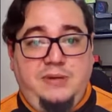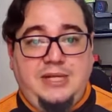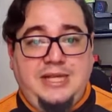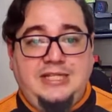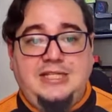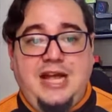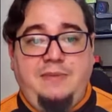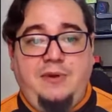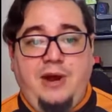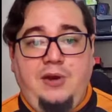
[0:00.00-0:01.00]
but this
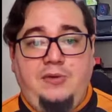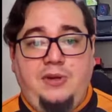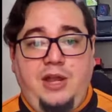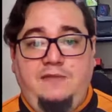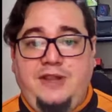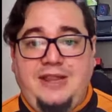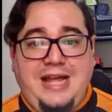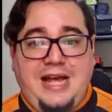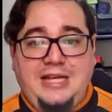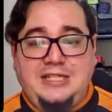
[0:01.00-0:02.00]
time around, if it
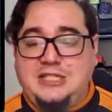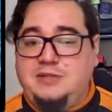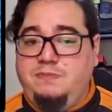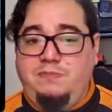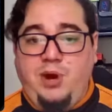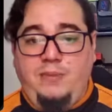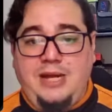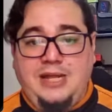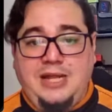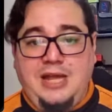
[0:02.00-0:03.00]
dies, it's
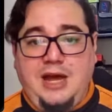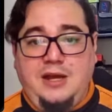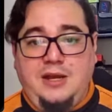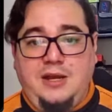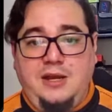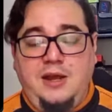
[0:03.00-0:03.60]
permanently gone.